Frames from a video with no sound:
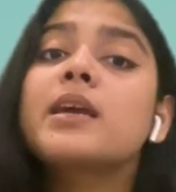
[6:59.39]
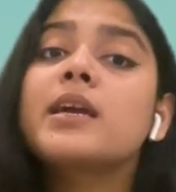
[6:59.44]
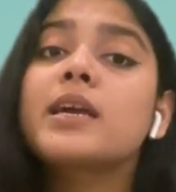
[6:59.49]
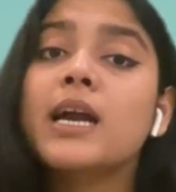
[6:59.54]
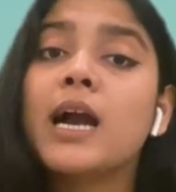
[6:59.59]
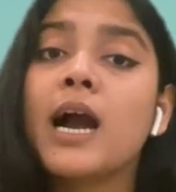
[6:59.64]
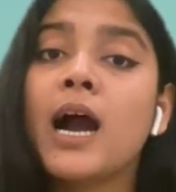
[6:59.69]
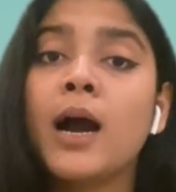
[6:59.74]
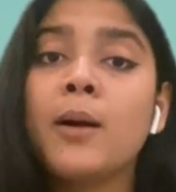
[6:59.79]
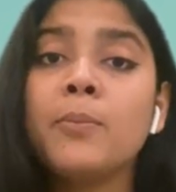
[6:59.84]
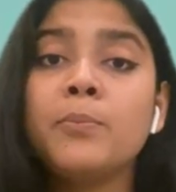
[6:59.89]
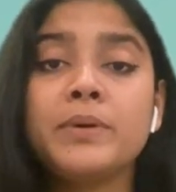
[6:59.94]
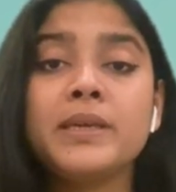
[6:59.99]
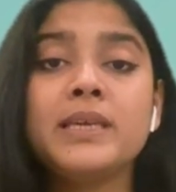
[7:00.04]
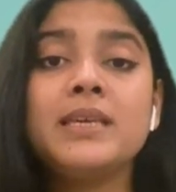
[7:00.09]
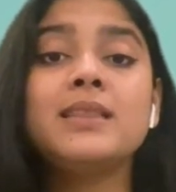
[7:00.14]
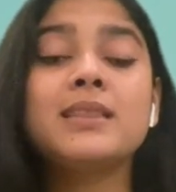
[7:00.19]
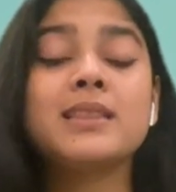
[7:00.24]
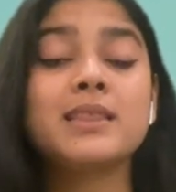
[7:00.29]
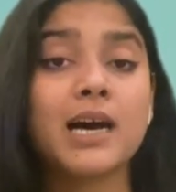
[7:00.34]

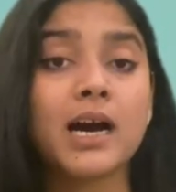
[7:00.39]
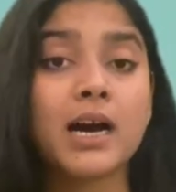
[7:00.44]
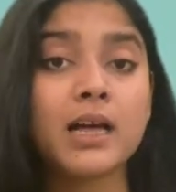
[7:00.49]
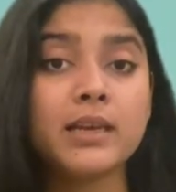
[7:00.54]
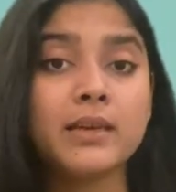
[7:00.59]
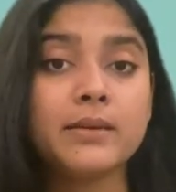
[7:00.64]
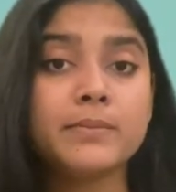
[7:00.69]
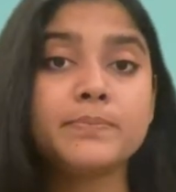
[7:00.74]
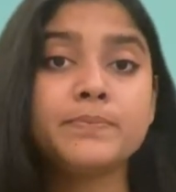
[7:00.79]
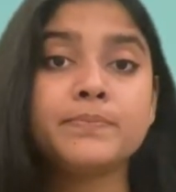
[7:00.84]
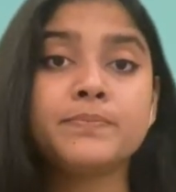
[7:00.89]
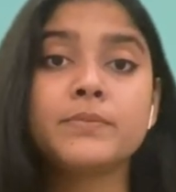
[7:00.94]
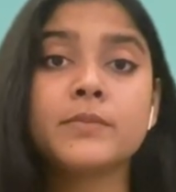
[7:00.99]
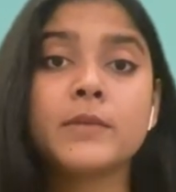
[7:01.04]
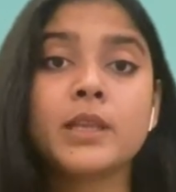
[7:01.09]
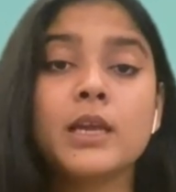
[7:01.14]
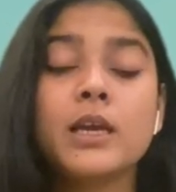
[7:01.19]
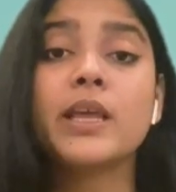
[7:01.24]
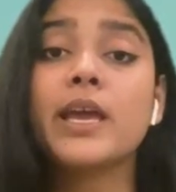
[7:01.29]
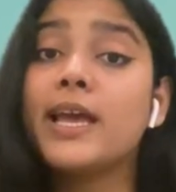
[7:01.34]
Capital.
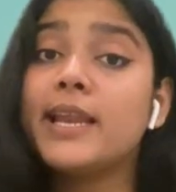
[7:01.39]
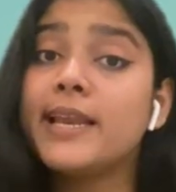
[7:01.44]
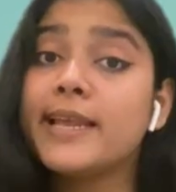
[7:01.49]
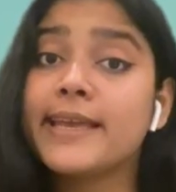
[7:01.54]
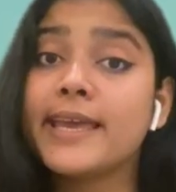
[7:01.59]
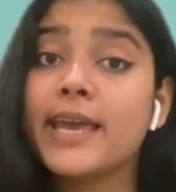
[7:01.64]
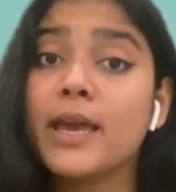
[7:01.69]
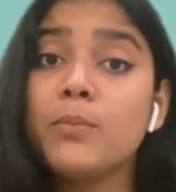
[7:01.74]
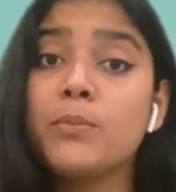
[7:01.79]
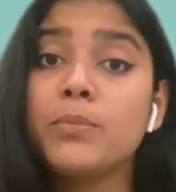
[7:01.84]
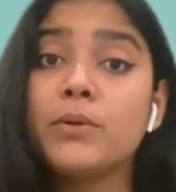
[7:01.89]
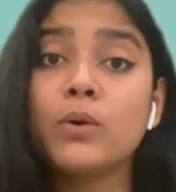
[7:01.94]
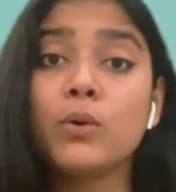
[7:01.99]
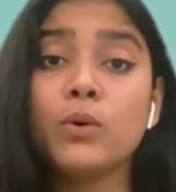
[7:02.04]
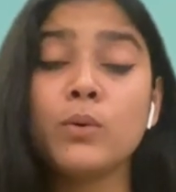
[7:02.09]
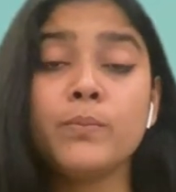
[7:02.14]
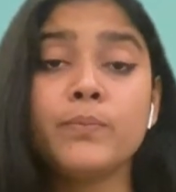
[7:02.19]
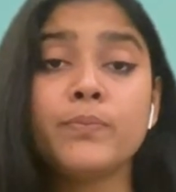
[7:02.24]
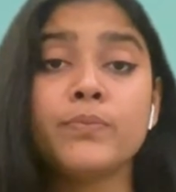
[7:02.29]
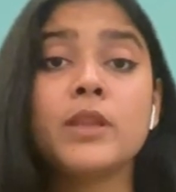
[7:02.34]
El
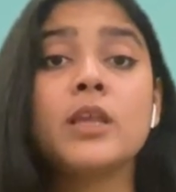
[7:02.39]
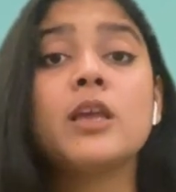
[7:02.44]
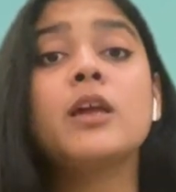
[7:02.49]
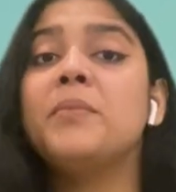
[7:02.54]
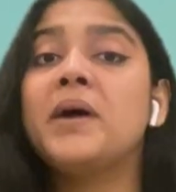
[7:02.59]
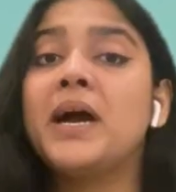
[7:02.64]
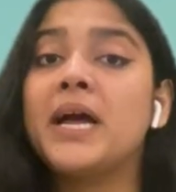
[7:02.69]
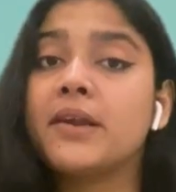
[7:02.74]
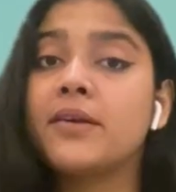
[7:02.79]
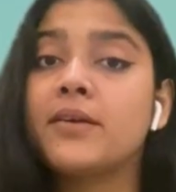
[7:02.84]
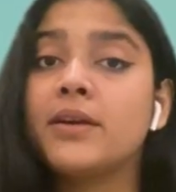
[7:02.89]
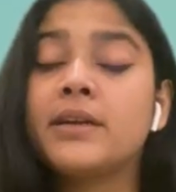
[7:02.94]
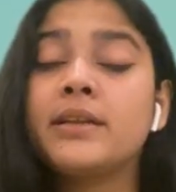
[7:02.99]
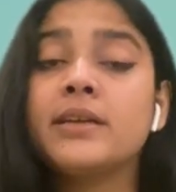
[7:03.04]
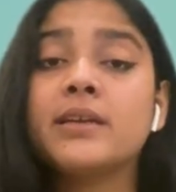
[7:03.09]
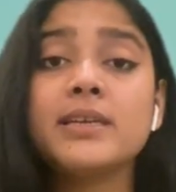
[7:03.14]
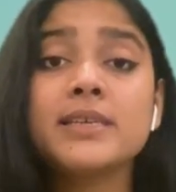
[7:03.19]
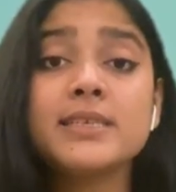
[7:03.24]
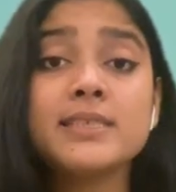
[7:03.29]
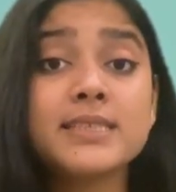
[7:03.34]
ejemplo, Madrid
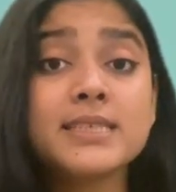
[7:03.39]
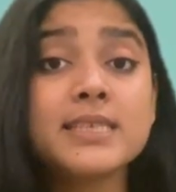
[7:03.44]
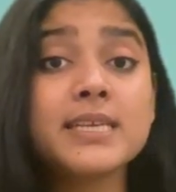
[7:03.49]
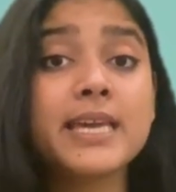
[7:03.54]
is the